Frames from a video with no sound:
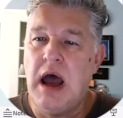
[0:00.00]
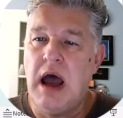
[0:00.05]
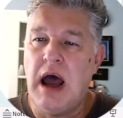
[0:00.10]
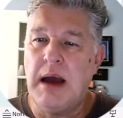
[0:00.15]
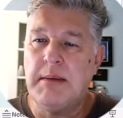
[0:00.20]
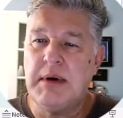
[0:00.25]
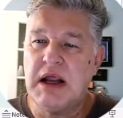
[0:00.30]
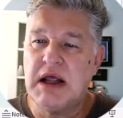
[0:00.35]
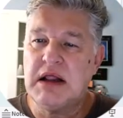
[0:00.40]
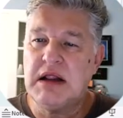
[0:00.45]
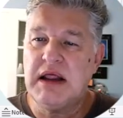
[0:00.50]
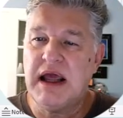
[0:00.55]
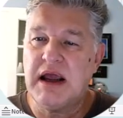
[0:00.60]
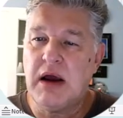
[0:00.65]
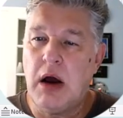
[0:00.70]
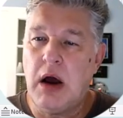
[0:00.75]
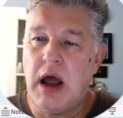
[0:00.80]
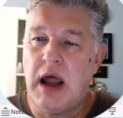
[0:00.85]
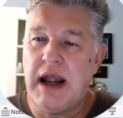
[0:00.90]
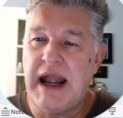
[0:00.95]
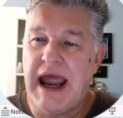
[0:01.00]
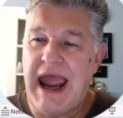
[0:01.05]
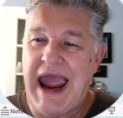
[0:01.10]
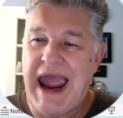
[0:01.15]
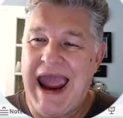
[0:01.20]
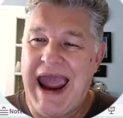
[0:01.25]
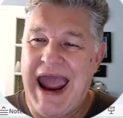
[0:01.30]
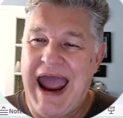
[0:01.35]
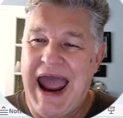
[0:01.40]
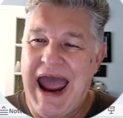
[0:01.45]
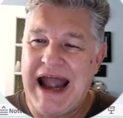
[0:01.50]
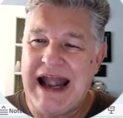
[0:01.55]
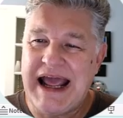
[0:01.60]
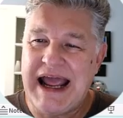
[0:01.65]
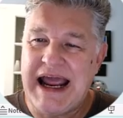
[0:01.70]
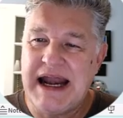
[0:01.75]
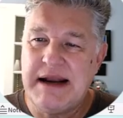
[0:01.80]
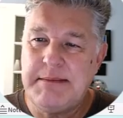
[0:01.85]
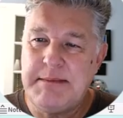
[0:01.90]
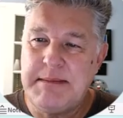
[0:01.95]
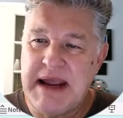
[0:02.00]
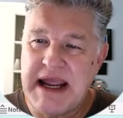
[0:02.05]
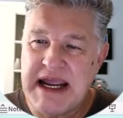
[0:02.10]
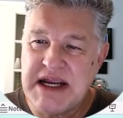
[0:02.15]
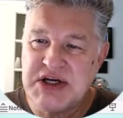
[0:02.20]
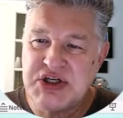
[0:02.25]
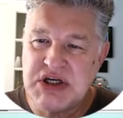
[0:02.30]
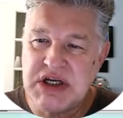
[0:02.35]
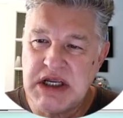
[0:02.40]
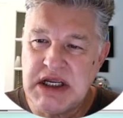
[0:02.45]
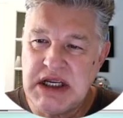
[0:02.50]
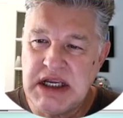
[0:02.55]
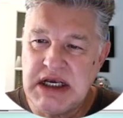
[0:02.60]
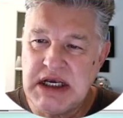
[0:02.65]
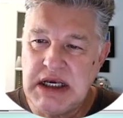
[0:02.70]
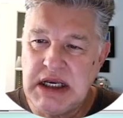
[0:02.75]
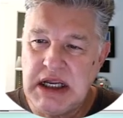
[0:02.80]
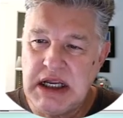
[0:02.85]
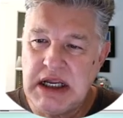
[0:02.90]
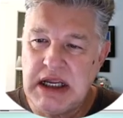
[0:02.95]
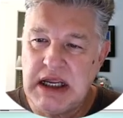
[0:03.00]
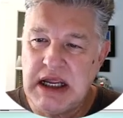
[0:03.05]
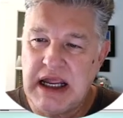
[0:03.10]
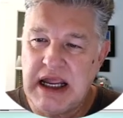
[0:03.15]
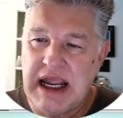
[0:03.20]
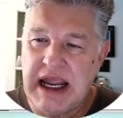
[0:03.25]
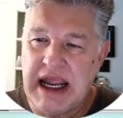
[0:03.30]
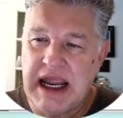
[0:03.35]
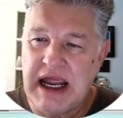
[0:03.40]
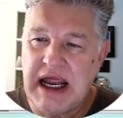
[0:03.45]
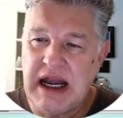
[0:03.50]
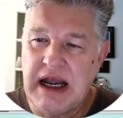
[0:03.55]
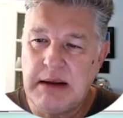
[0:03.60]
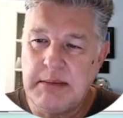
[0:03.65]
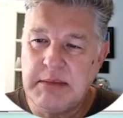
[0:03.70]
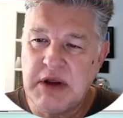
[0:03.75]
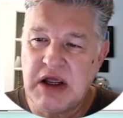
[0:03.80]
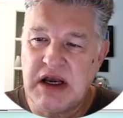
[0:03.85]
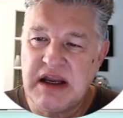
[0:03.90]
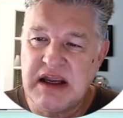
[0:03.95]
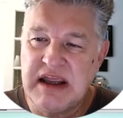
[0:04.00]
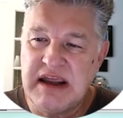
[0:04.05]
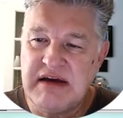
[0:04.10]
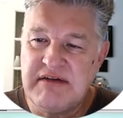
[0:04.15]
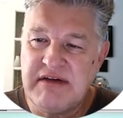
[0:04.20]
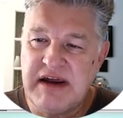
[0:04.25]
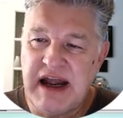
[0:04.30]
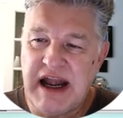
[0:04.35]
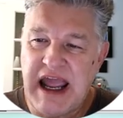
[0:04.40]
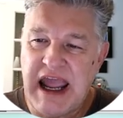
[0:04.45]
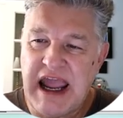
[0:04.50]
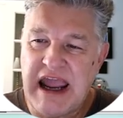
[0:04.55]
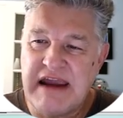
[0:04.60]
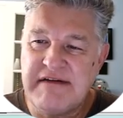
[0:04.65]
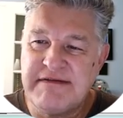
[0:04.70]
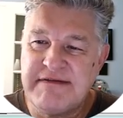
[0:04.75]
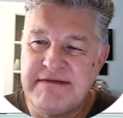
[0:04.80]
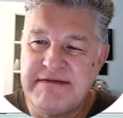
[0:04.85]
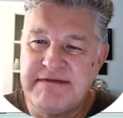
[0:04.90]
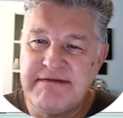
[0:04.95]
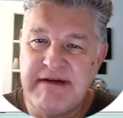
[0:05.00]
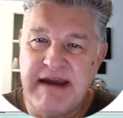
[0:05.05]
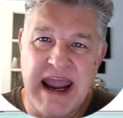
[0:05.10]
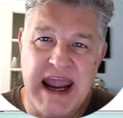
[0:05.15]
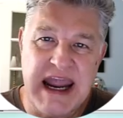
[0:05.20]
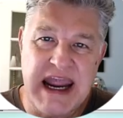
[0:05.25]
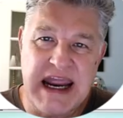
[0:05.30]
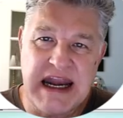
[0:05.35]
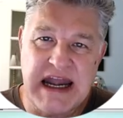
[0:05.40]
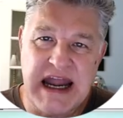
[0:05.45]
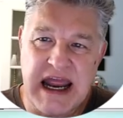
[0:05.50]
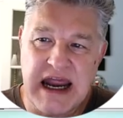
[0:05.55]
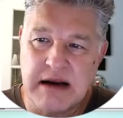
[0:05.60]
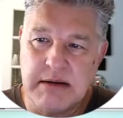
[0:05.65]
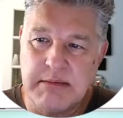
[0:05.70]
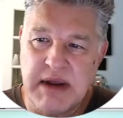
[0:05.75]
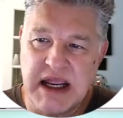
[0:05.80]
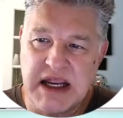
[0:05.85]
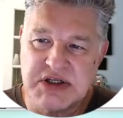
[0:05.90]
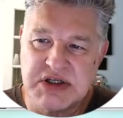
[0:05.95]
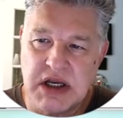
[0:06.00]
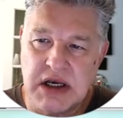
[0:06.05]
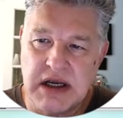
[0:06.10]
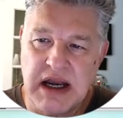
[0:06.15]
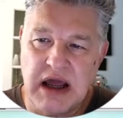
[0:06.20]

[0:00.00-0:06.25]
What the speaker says: I'm going to click on Add Animation, and I'm going to give it a fade animation.